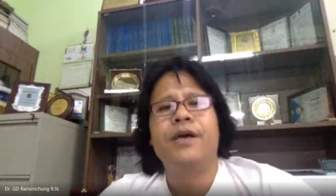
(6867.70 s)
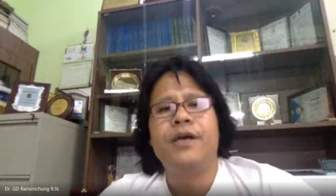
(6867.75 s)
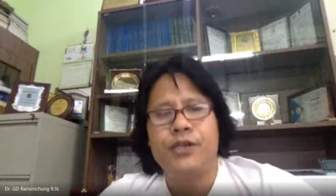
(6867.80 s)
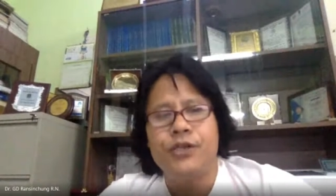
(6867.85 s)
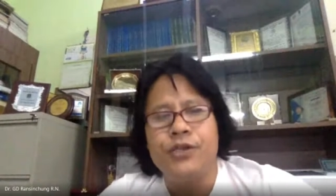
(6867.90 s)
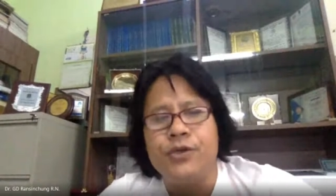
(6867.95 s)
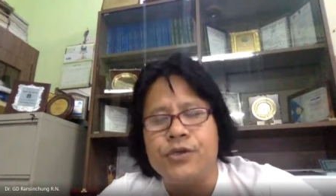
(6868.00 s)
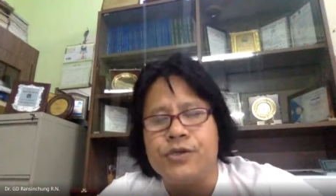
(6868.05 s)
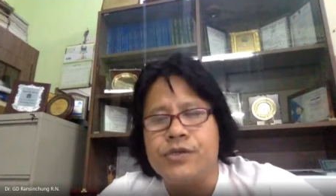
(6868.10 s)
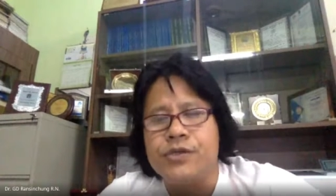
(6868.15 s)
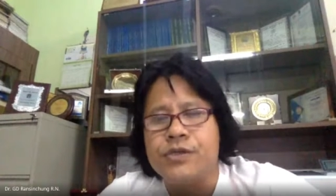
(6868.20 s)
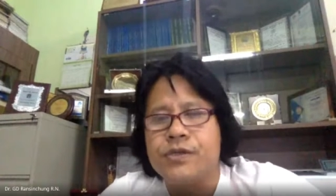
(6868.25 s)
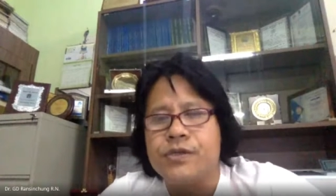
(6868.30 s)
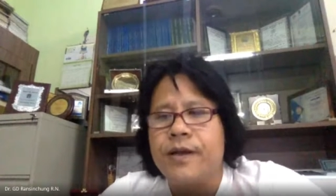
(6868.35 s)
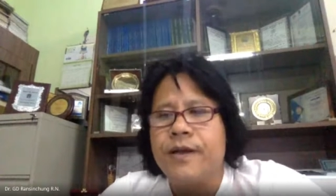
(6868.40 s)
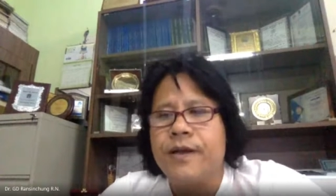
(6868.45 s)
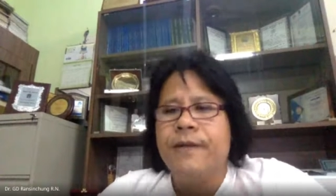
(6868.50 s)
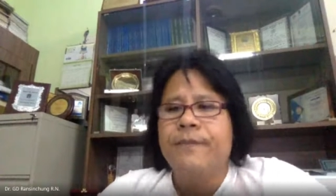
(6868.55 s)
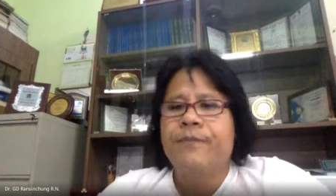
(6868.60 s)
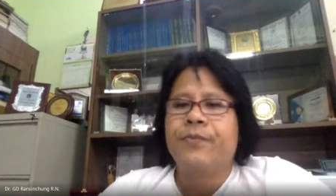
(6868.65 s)
used.
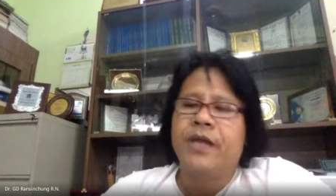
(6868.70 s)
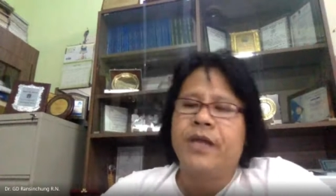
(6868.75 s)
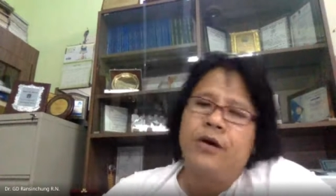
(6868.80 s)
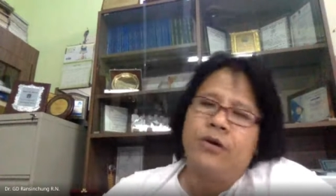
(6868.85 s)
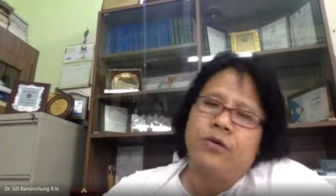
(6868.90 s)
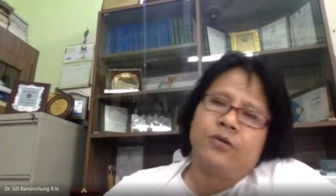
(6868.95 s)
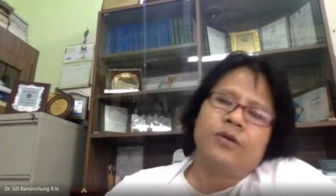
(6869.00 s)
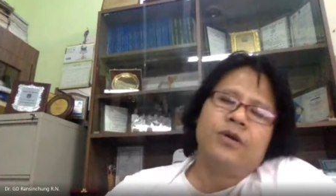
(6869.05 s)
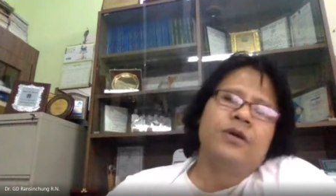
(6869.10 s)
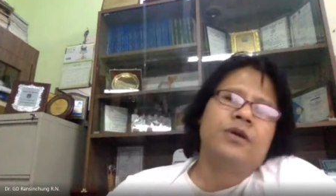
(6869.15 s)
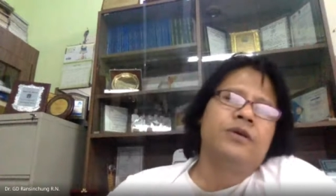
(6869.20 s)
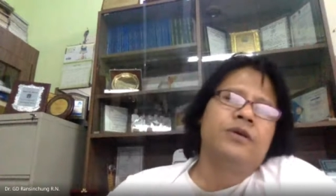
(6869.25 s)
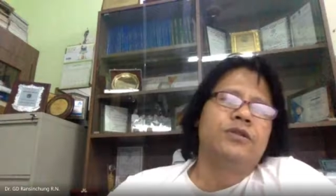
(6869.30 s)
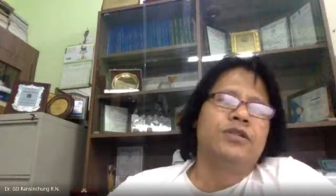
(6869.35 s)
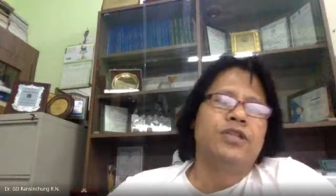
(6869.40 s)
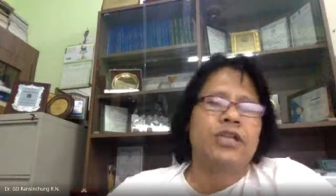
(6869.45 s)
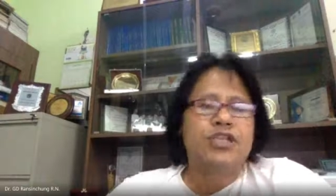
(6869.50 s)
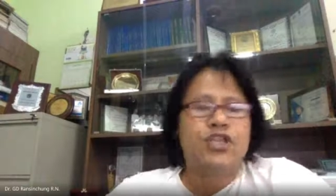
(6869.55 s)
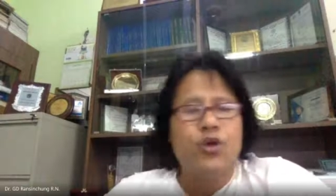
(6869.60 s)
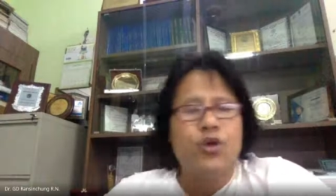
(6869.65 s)
Now
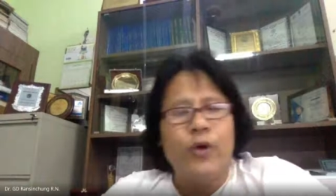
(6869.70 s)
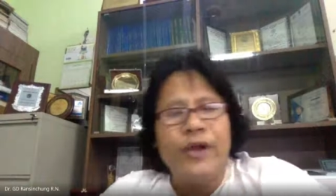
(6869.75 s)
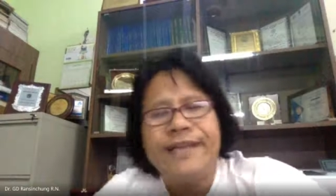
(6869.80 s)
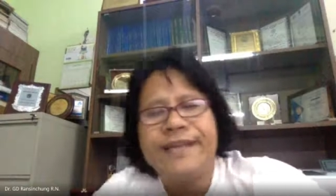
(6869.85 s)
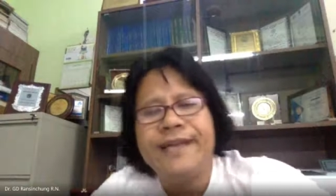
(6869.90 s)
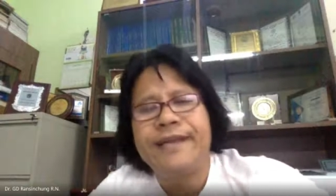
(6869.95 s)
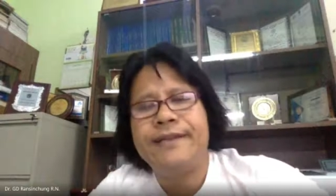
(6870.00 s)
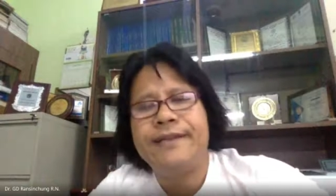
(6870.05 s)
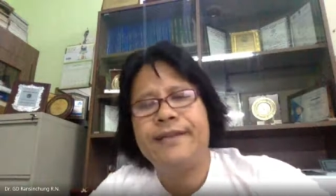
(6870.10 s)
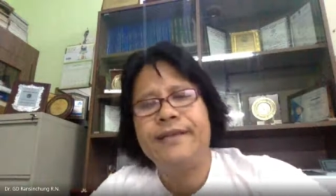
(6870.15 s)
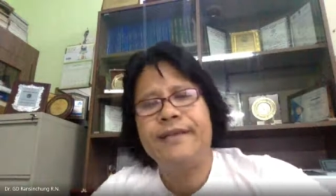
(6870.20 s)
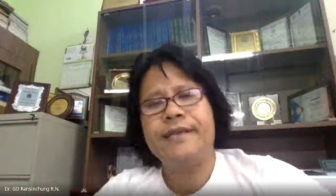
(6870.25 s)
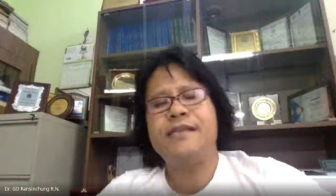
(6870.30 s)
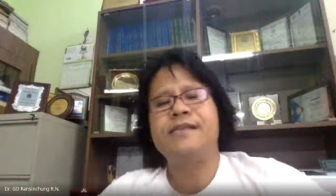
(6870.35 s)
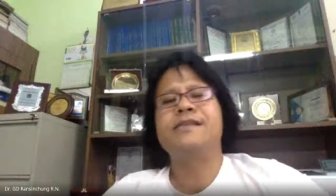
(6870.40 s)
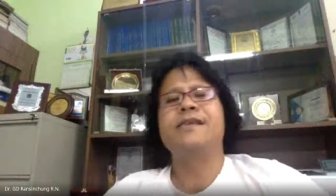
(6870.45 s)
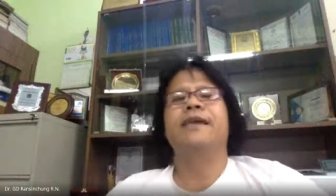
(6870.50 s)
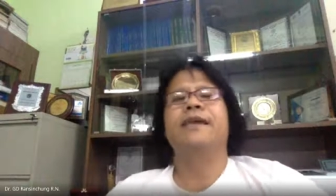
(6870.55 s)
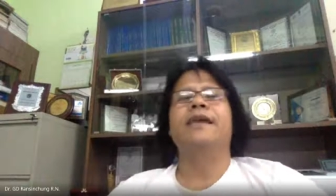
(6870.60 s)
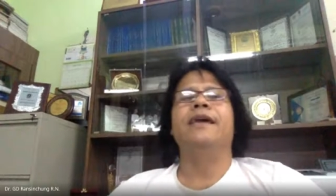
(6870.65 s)
the joint cutting
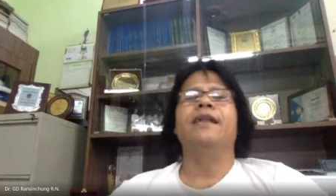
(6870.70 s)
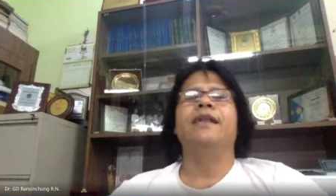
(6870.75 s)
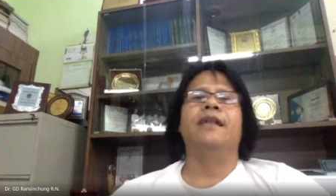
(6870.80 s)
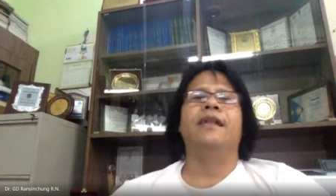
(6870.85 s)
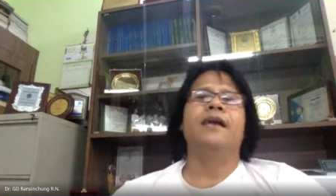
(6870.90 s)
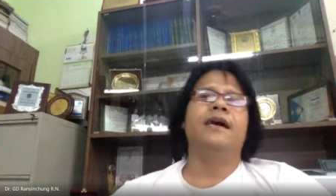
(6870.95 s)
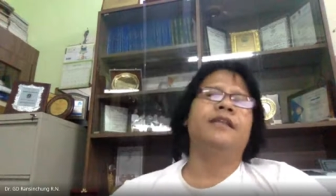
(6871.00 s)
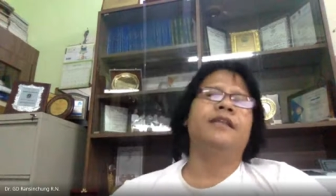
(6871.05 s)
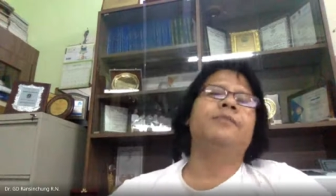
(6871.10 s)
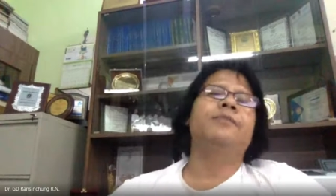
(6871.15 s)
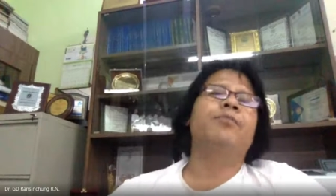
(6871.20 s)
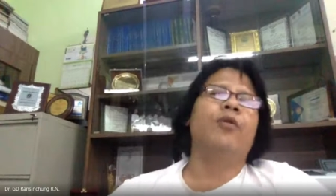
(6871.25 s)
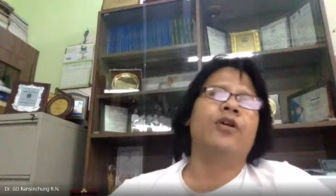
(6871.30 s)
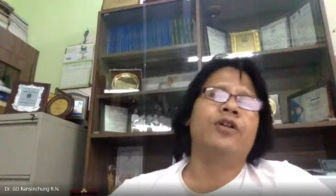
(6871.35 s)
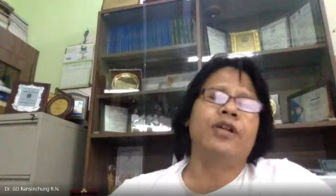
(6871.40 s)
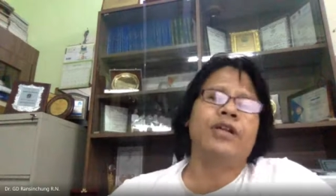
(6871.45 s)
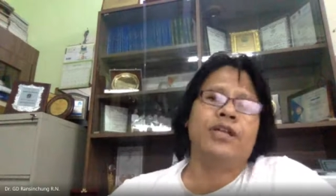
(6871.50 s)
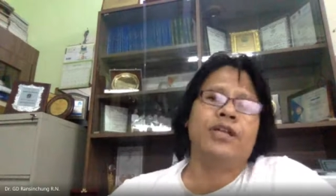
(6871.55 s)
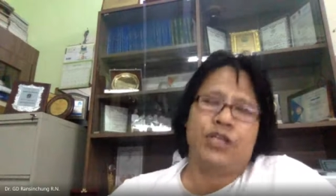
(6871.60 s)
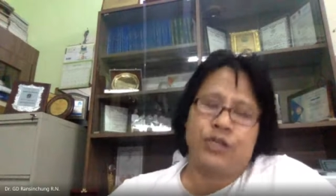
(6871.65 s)
is again another
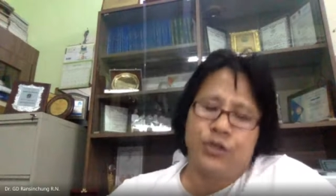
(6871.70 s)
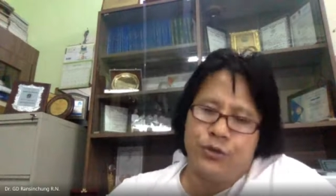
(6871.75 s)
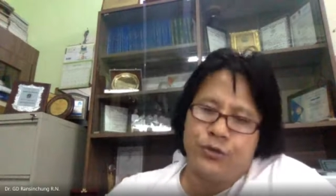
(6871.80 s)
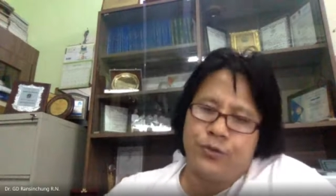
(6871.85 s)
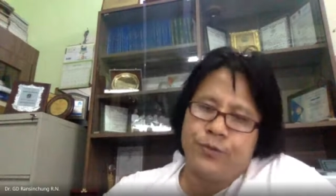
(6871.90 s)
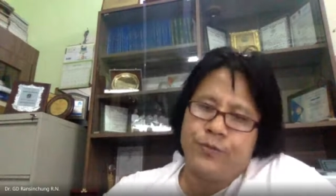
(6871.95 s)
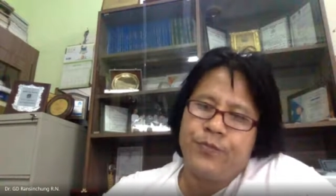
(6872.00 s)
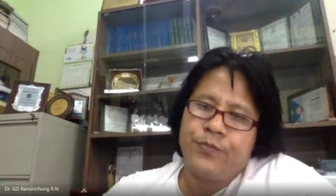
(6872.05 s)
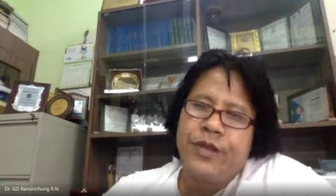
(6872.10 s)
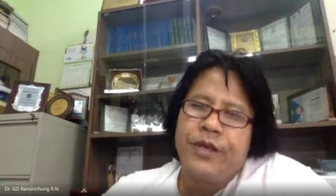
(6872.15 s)
important issue.